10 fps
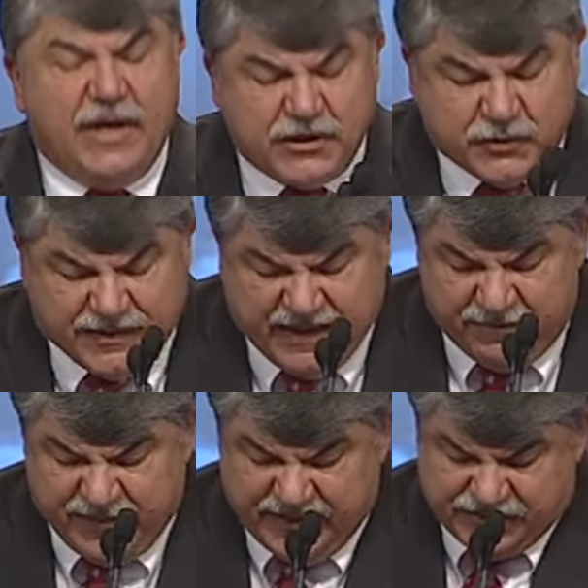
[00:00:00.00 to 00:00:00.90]
here's what that
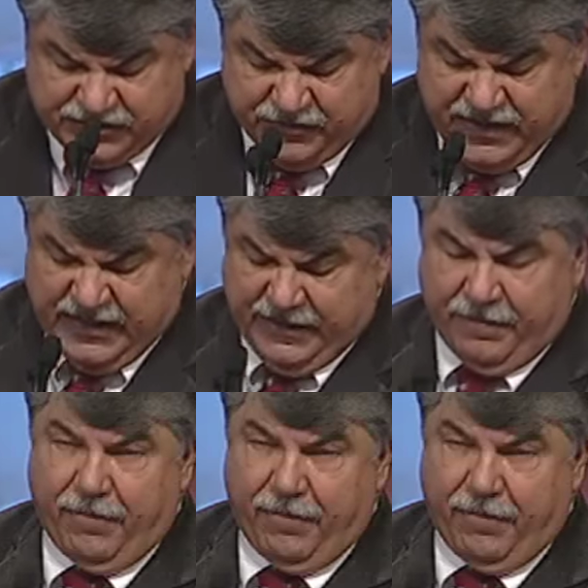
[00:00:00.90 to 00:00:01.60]
means to me.